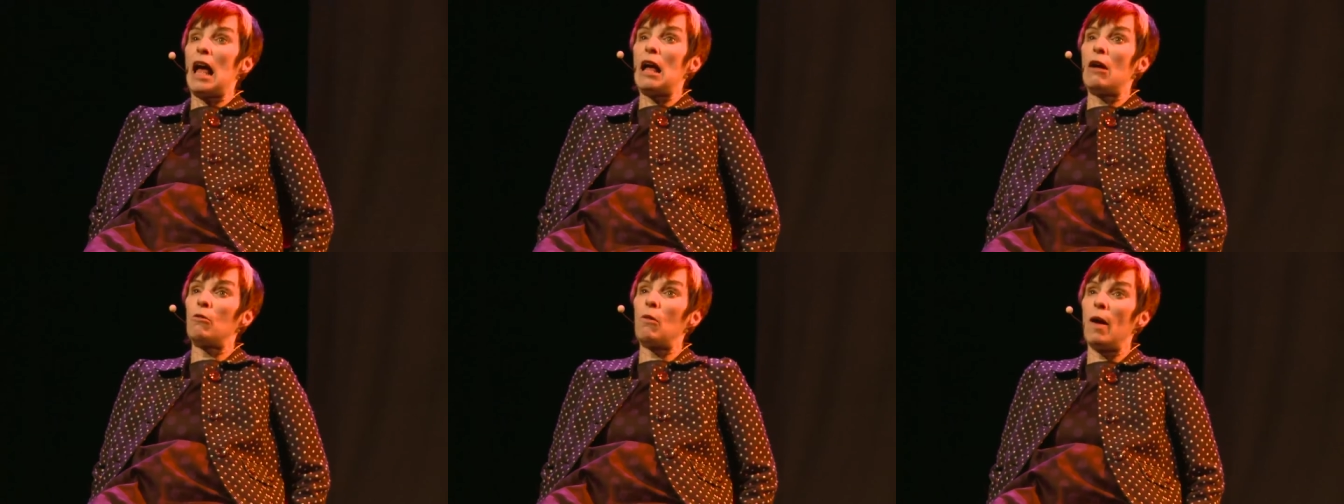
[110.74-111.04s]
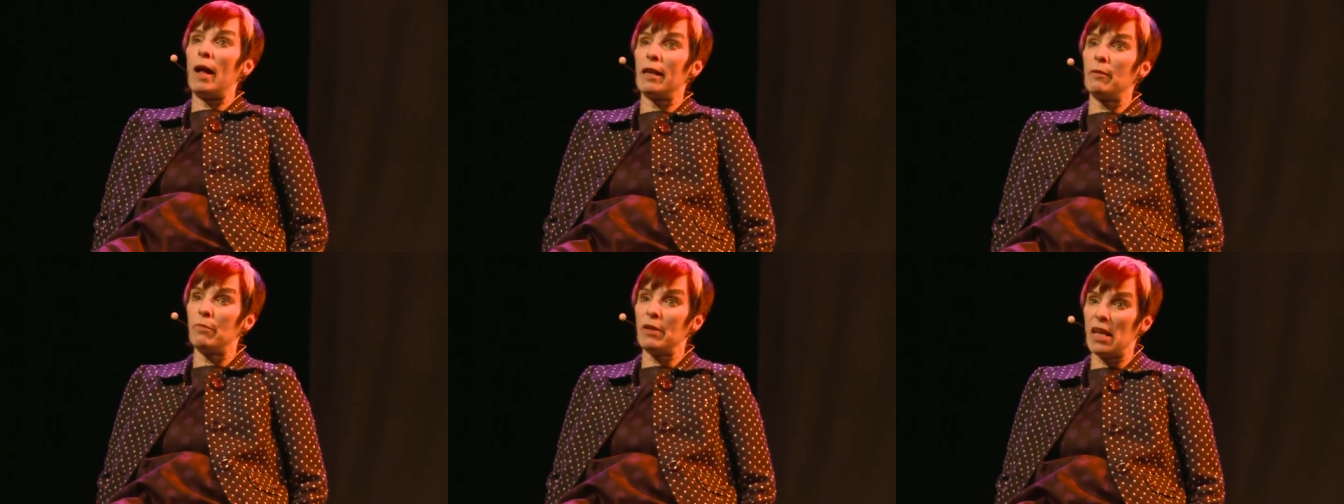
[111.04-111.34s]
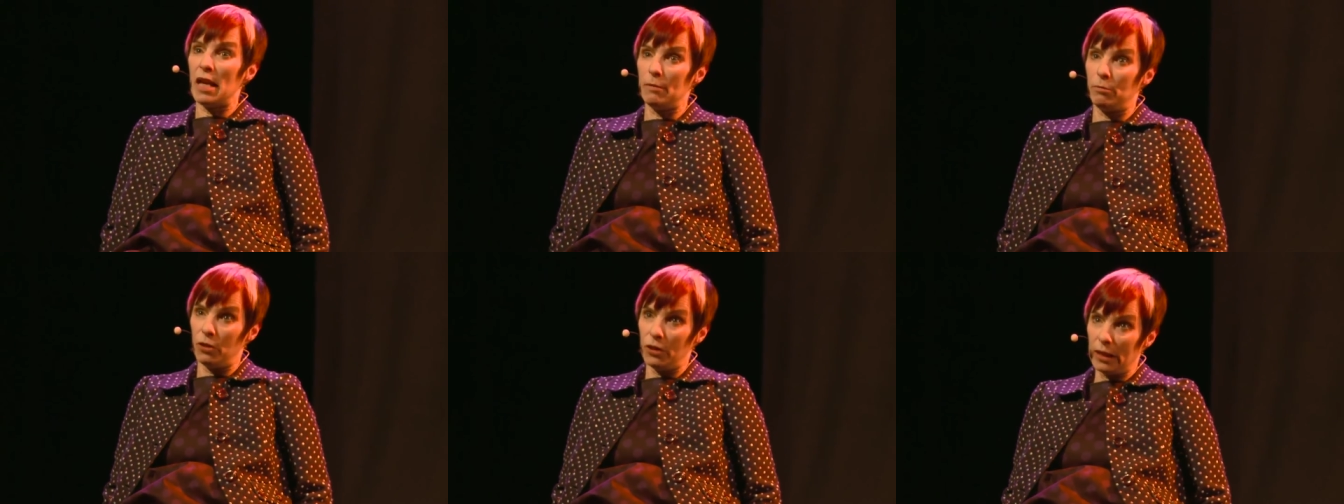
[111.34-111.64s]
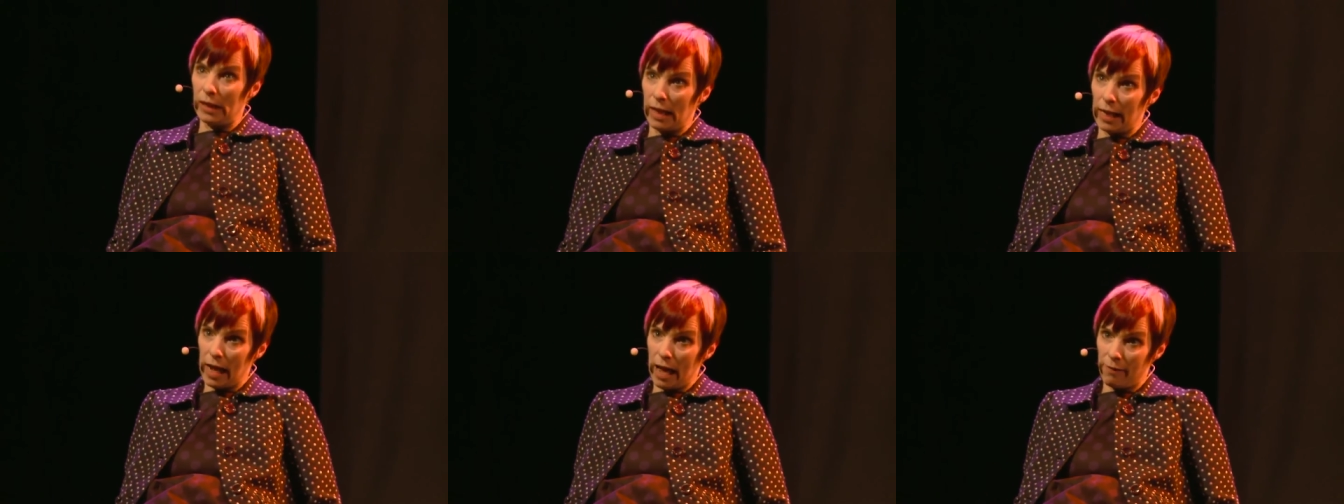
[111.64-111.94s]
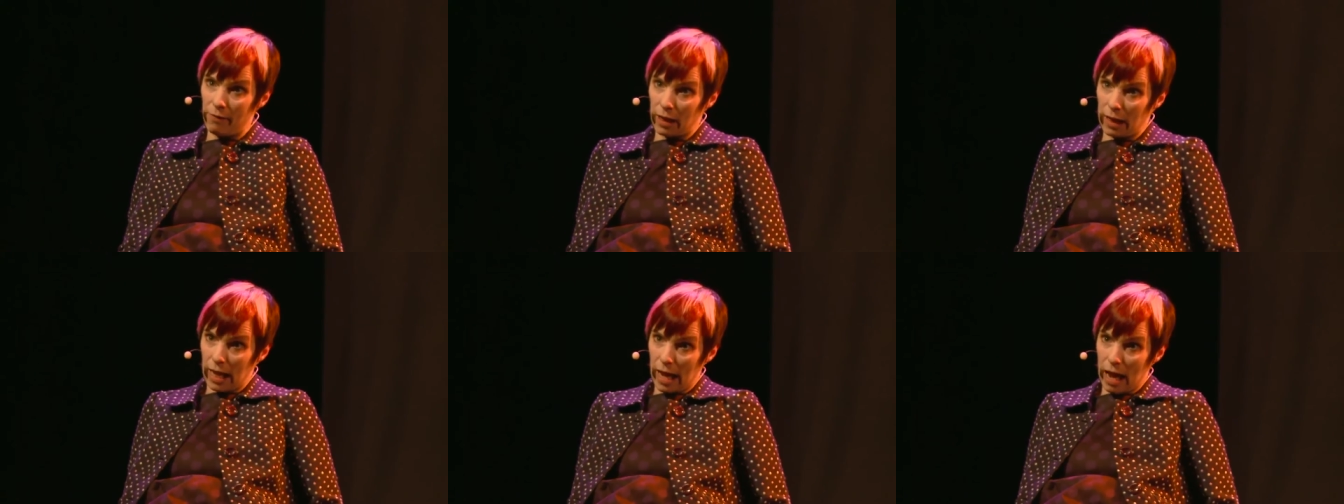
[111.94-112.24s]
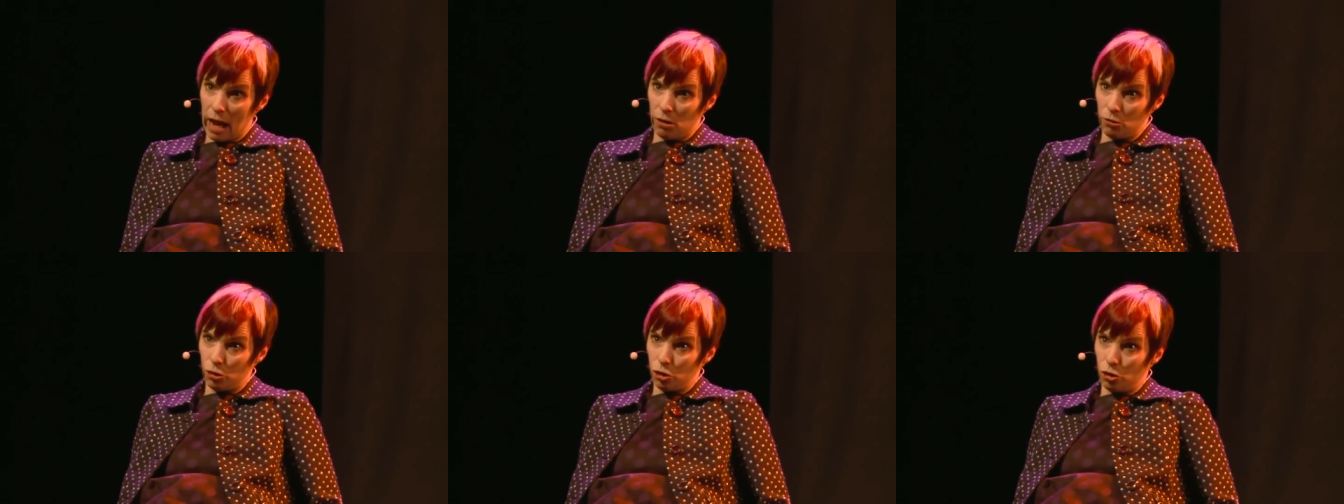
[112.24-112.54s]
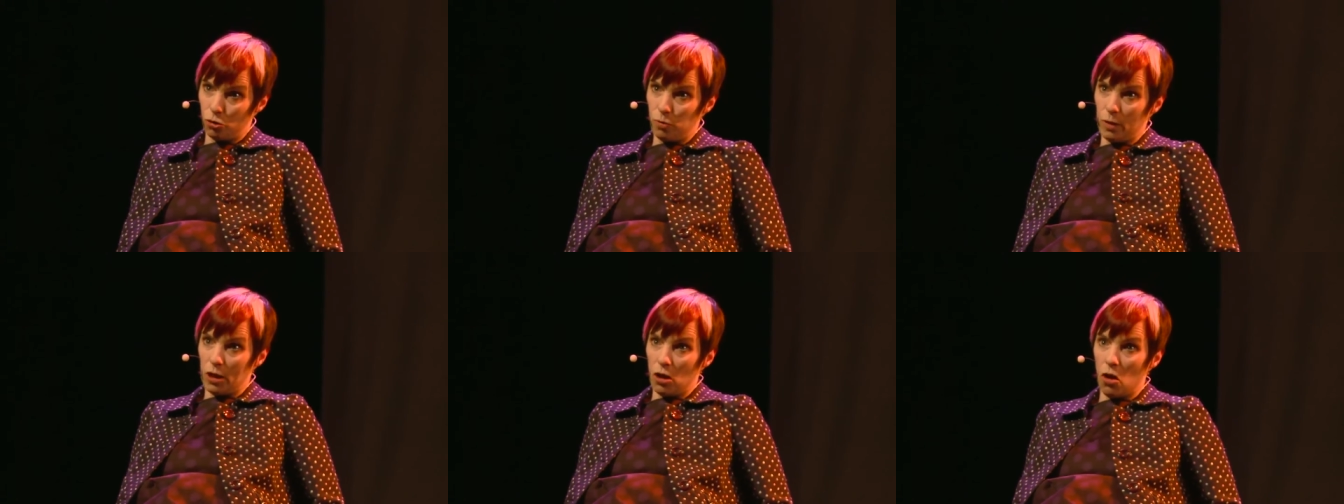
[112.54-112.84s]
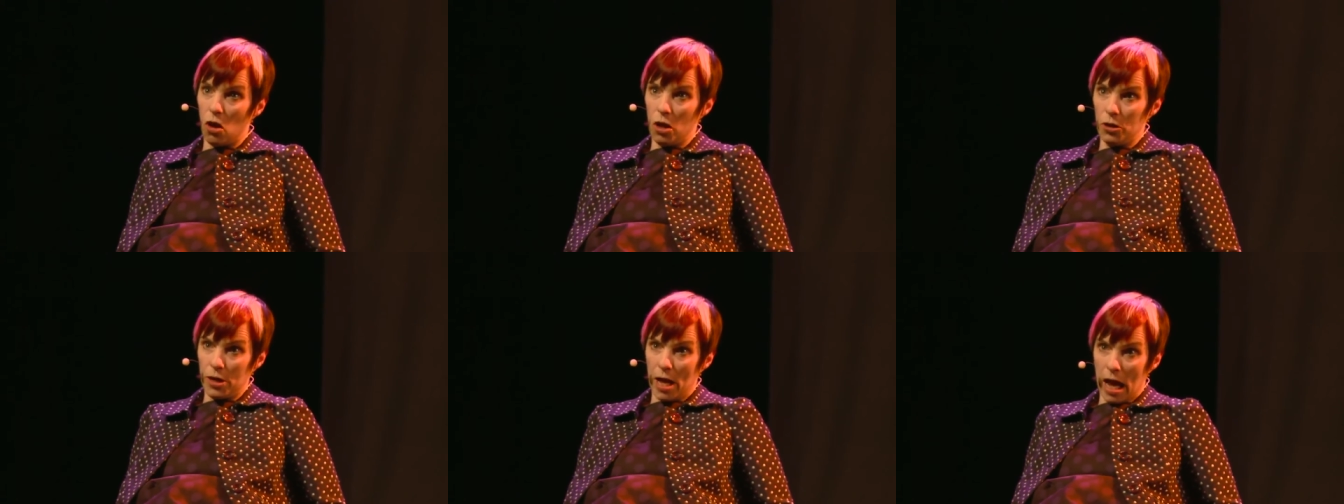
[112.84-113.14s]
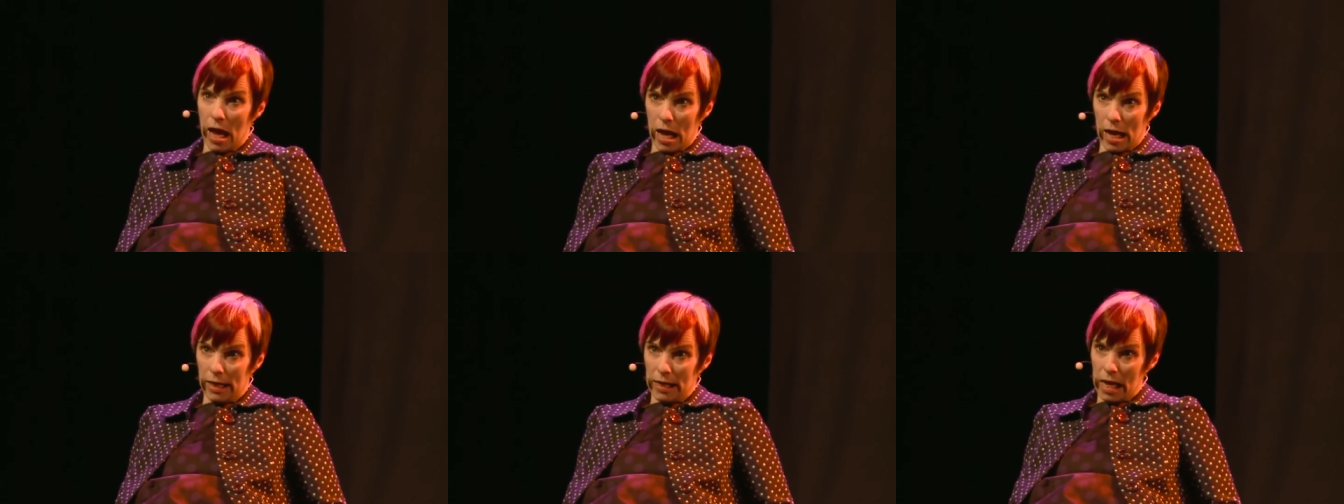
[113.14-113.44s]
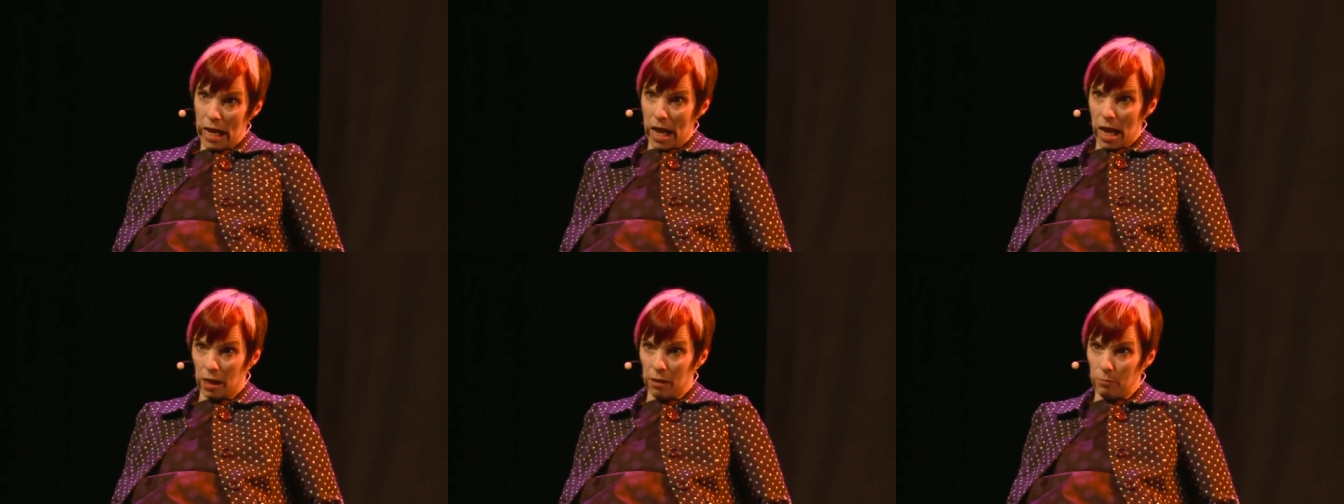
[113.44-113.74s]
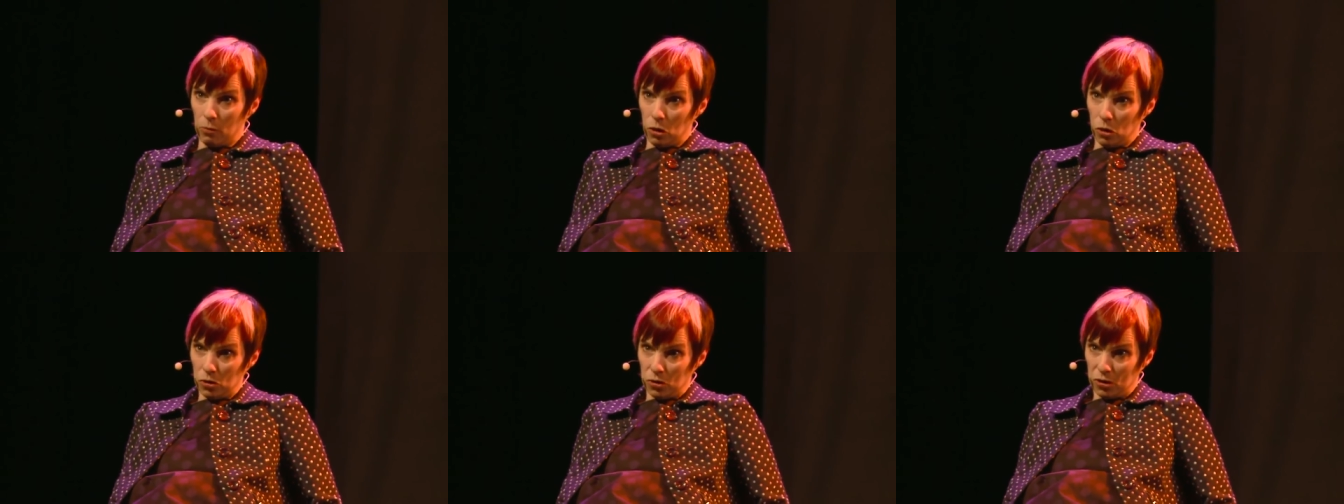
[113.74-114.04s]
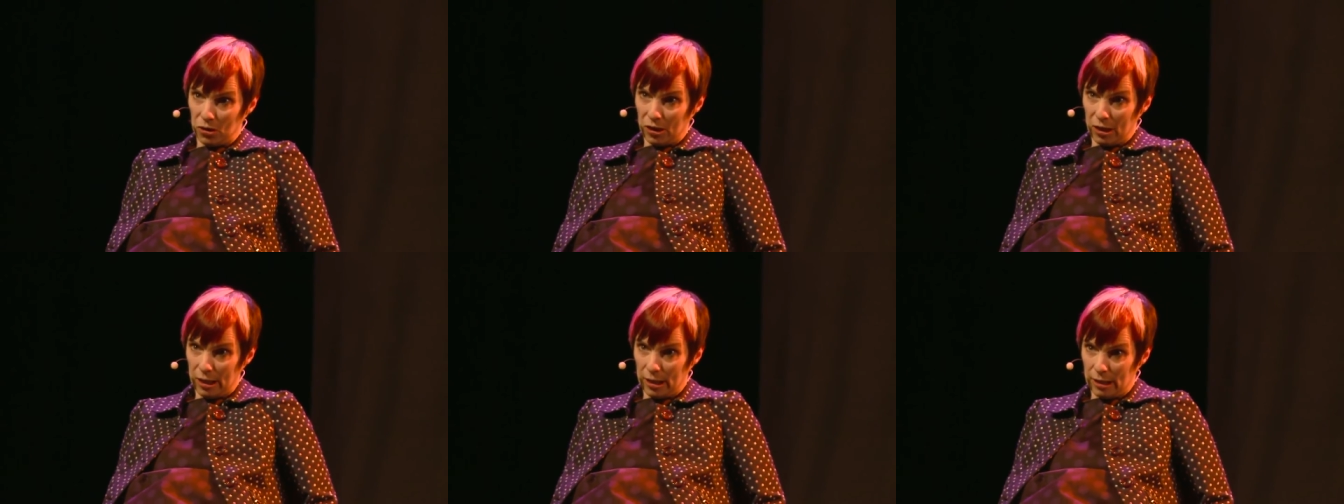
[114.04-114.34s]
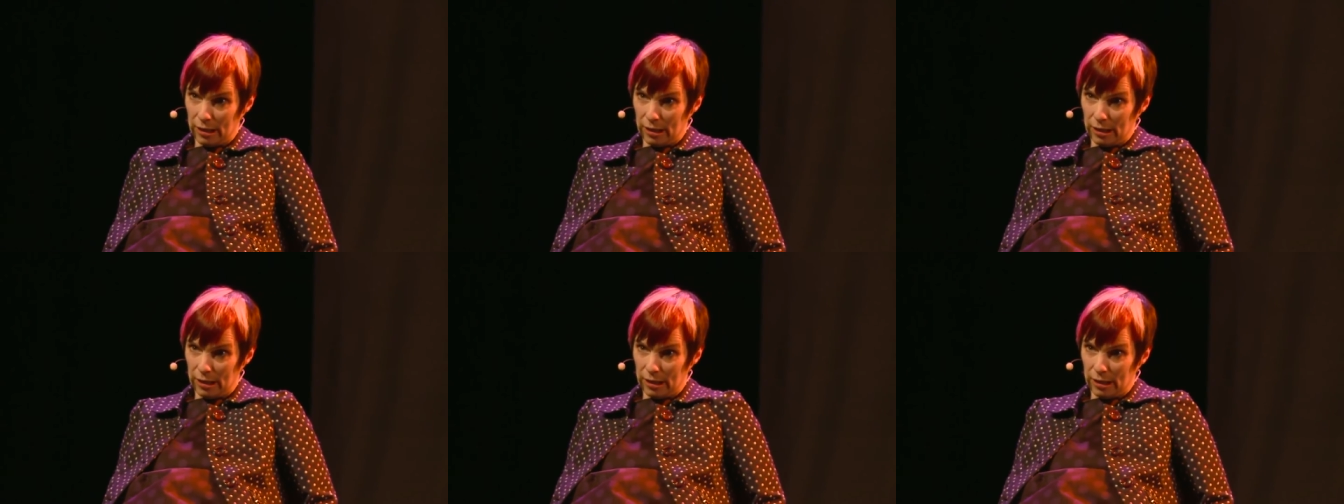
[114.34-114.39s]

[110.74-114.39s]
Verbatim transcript: I want to be able to get on the couch with all nine animals.